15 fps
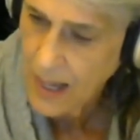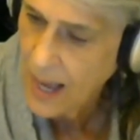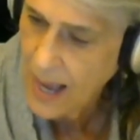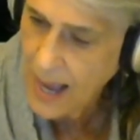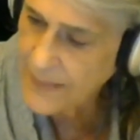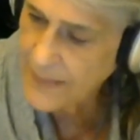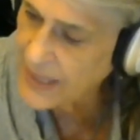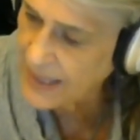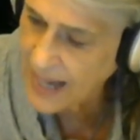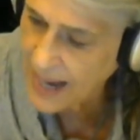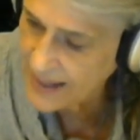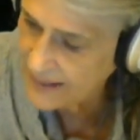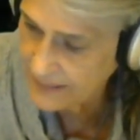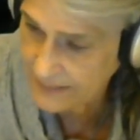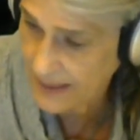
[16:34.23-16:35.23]
I mean,
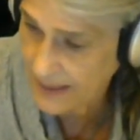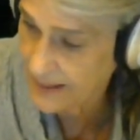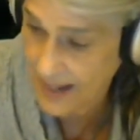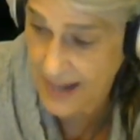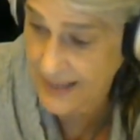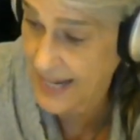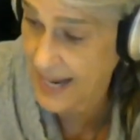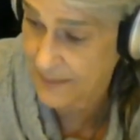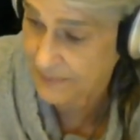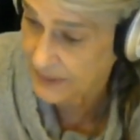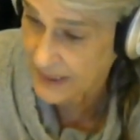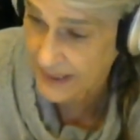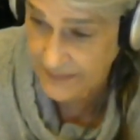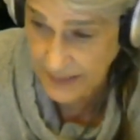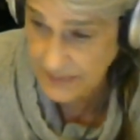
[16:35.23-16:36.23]
I can't
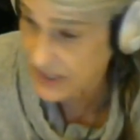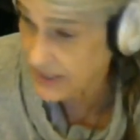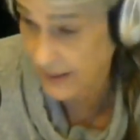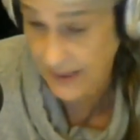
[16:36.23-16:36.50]
believe I'm still